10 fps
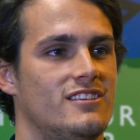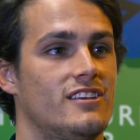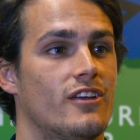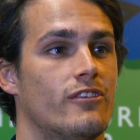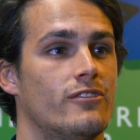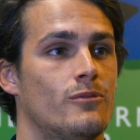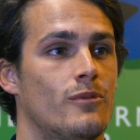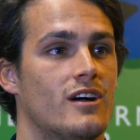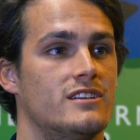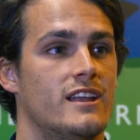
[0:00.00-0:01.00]
Didn't know
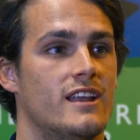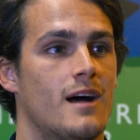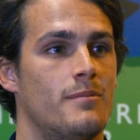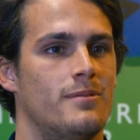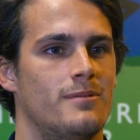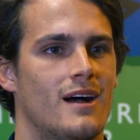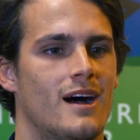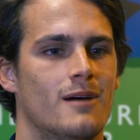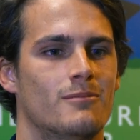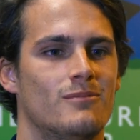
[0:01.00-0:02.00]
where I'd end up
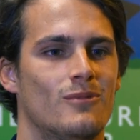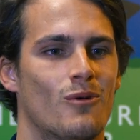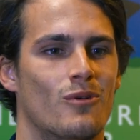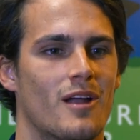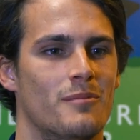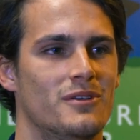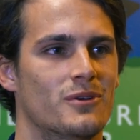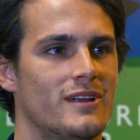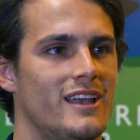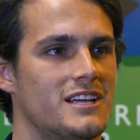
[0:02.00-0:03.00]
or what I'd be
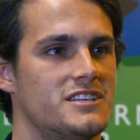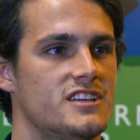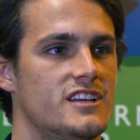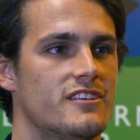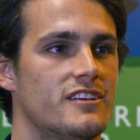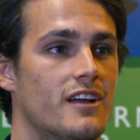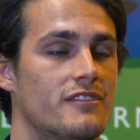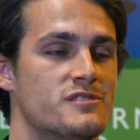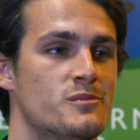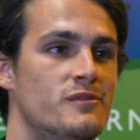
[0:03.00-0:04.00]
doing next year, and
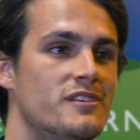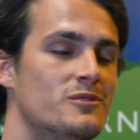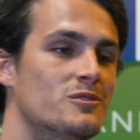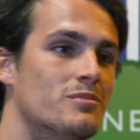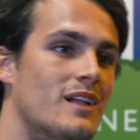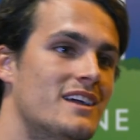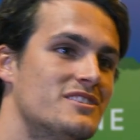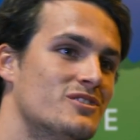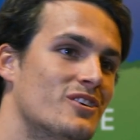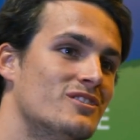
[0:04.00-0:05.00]
I've just moved into a
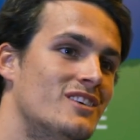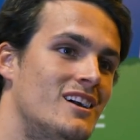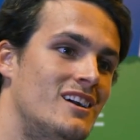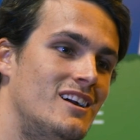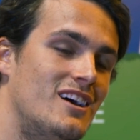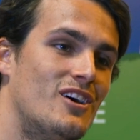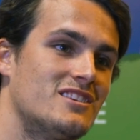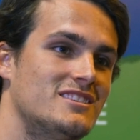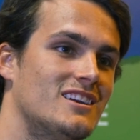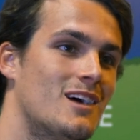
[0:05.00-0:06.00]
place, so a
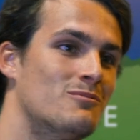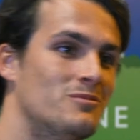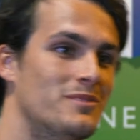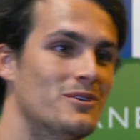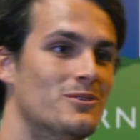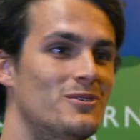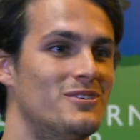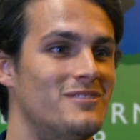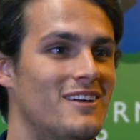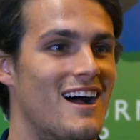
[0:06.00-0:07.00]
nice income would be good.